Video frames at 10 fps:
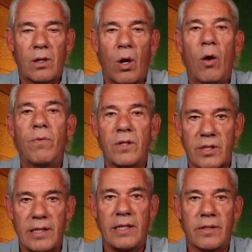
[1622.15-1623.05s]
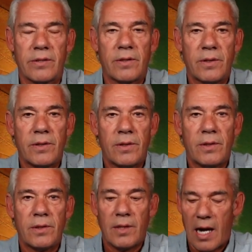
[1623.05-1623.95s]
overseas.
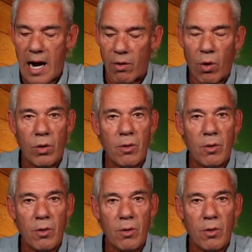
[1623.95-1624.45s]
Our own